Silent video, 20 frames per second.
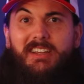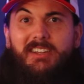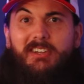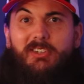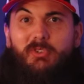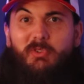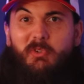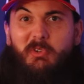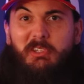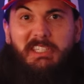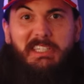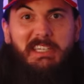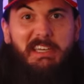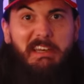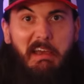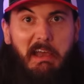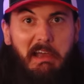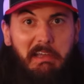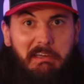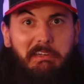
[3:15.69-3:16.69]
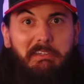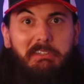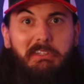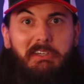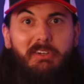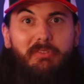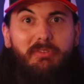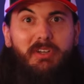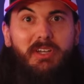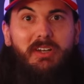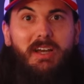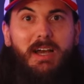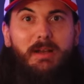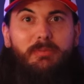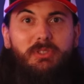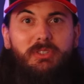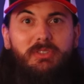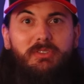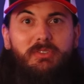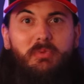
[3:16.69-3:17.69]
there's really not a ton of good
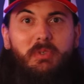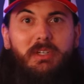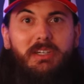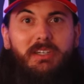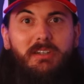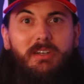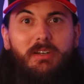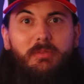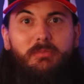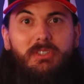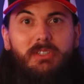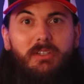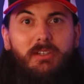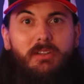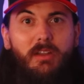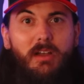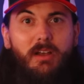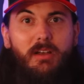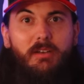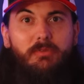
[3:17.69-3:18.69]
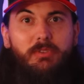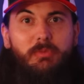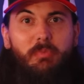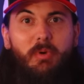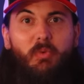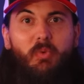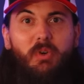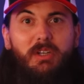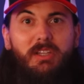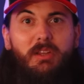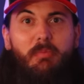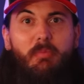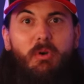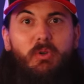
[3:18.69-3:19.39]
options when it comes to gloves, but one of the